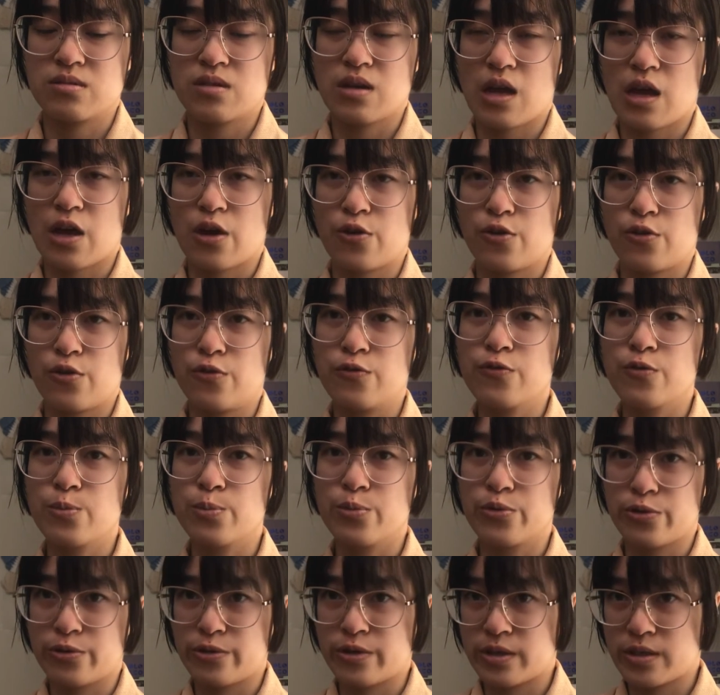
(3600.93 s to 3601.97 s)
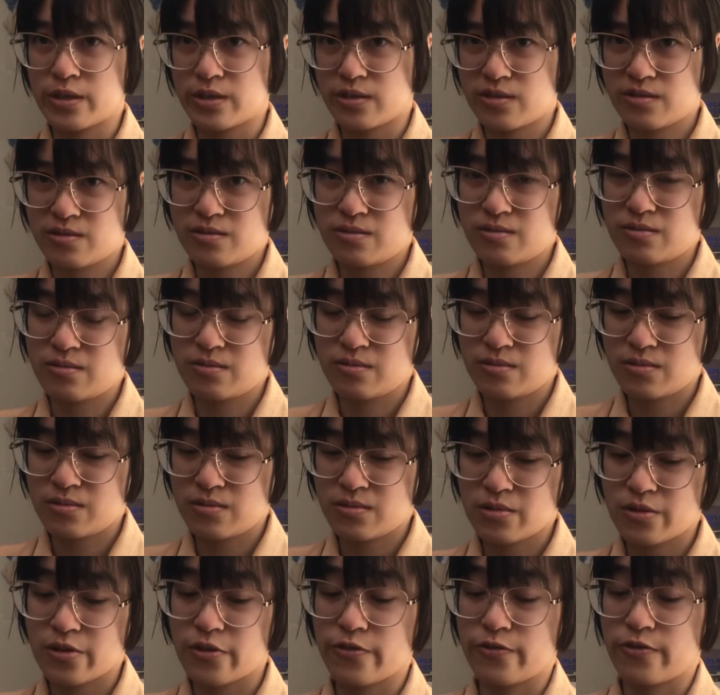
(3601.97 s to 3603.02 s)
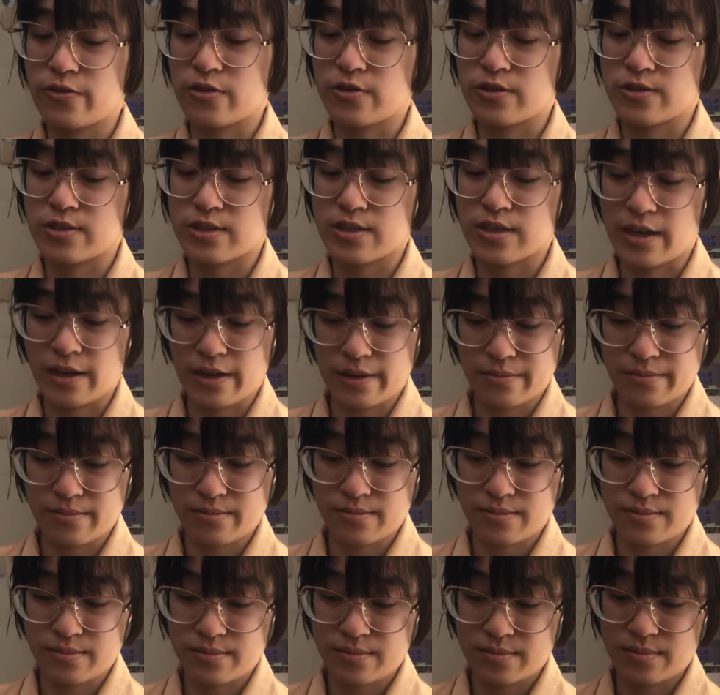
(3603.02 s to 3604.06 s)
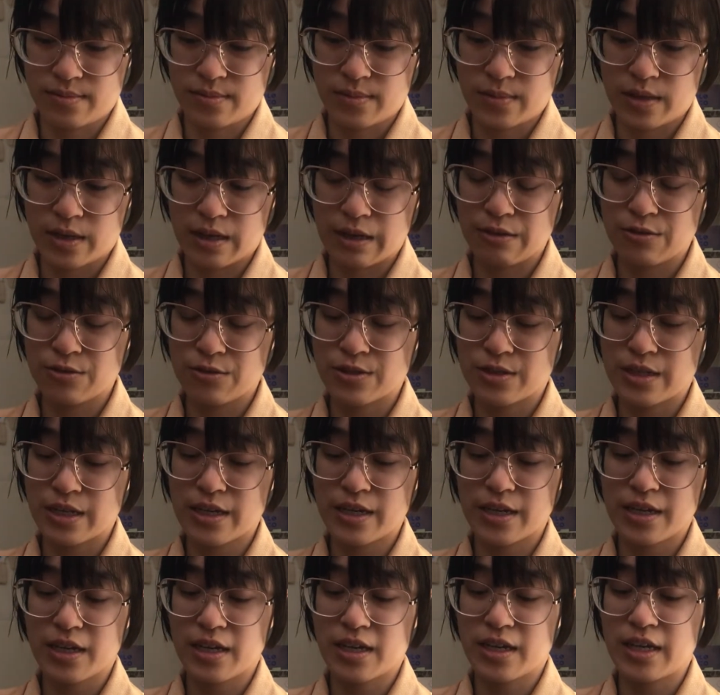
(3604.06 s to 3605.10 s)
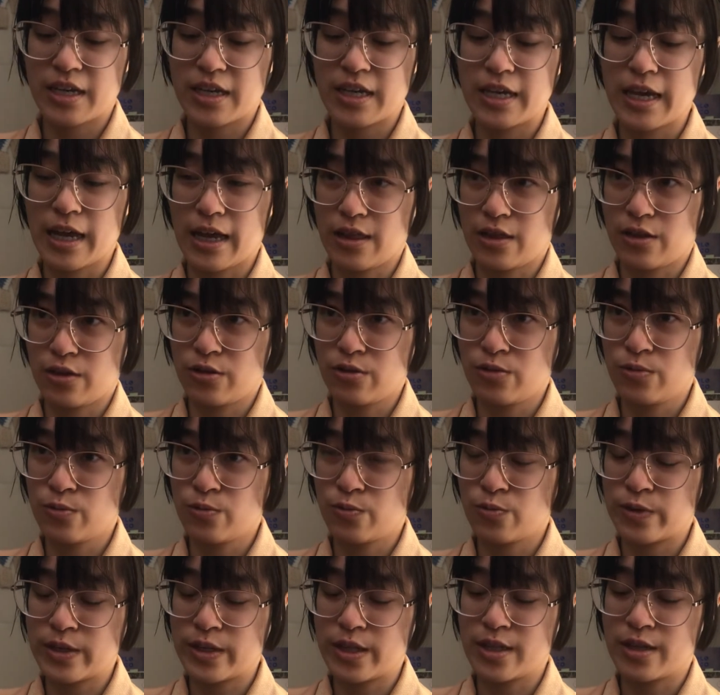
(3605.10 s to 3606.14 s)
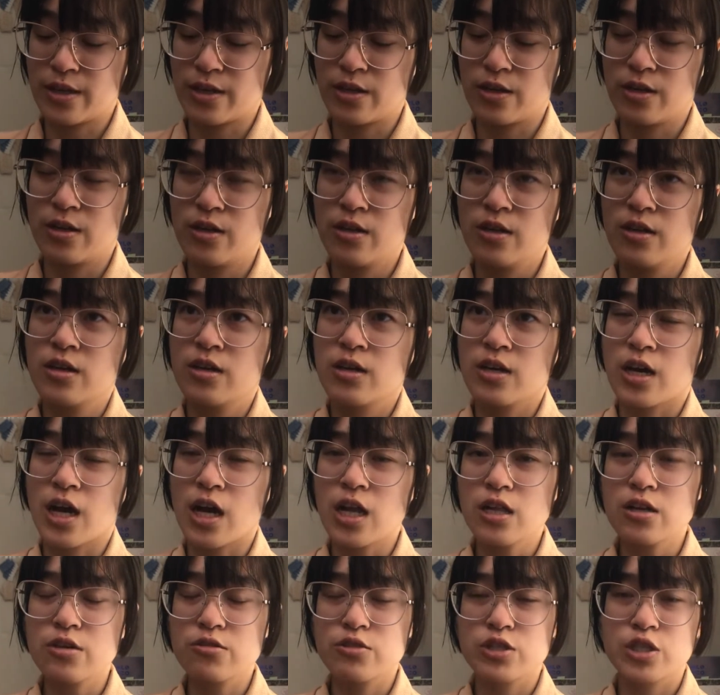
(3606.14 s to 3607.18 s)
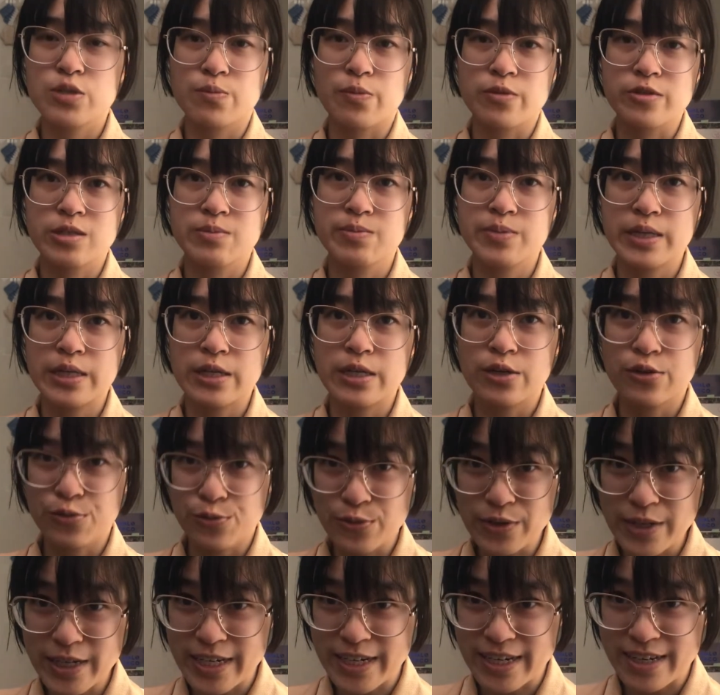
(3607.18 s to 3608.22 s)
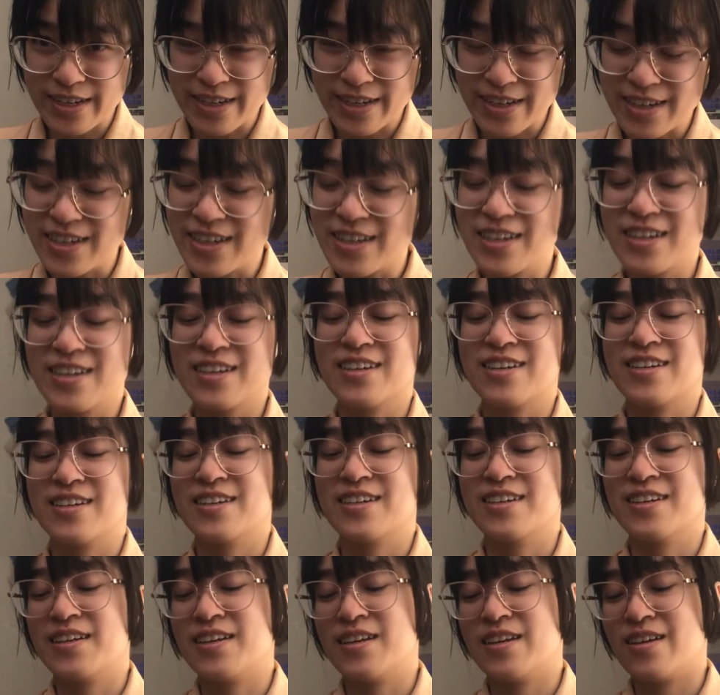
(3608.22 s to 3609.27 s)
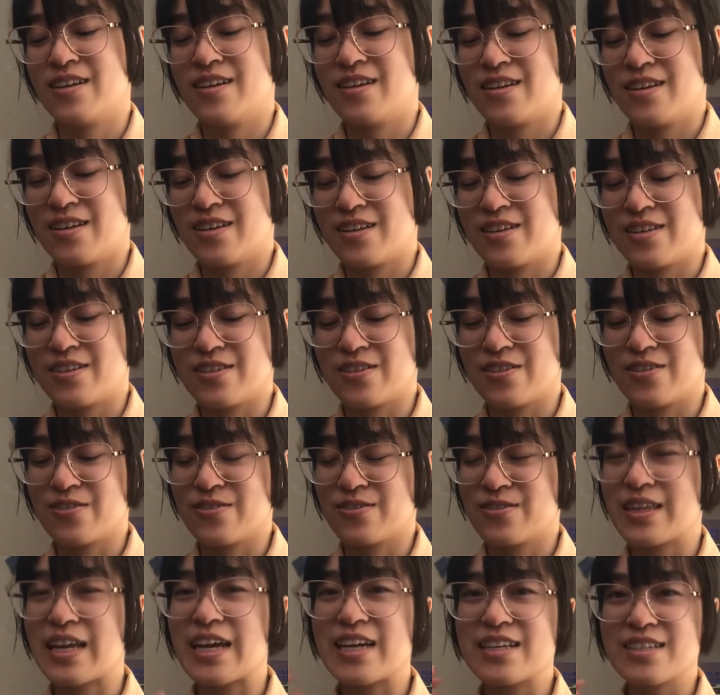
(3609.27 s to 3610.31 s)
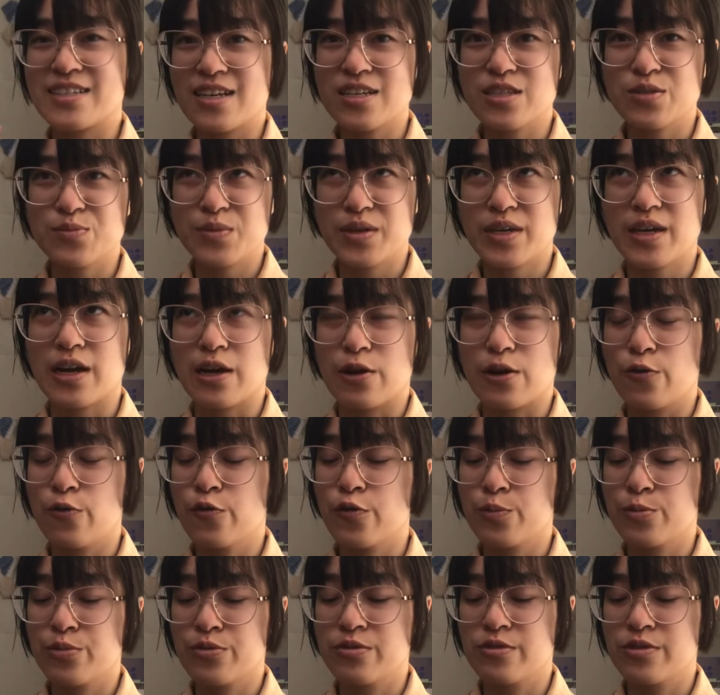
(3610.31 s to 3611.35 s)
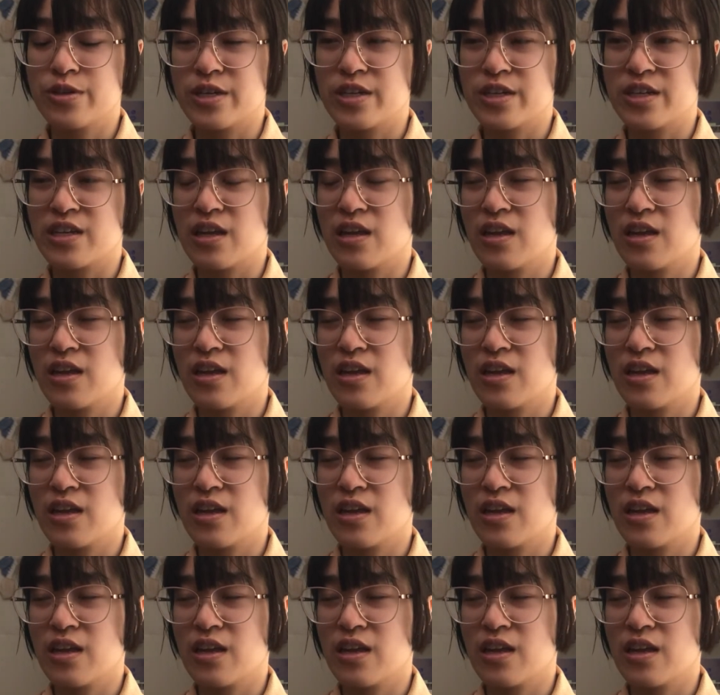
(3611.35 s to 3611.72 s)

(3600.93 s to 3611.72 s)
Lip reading: I overbrewed it the first time. It was like yellow when the color is supposed to be green. So that tells me I overbrewed it,